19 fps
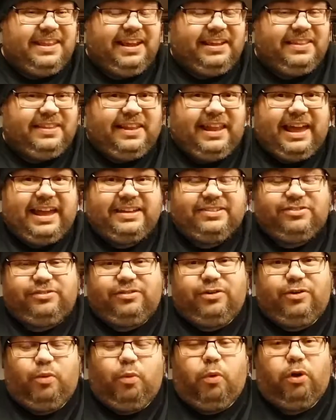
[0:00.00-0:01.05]
the last
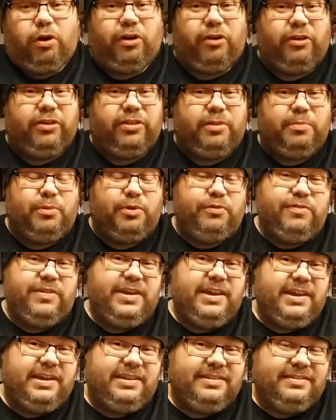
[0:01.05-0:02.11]
quarter of the movie,
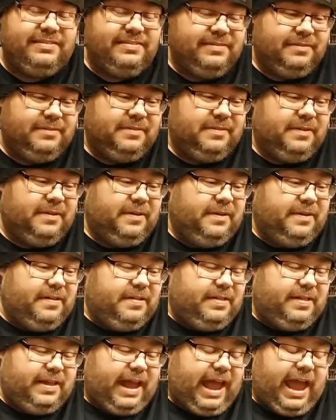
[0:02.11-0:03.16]

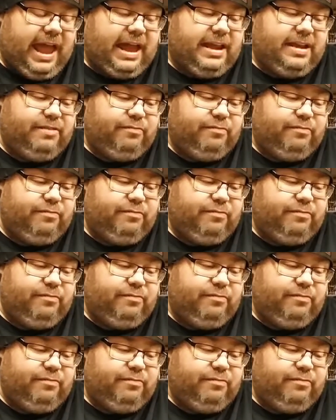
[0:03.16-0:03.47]
and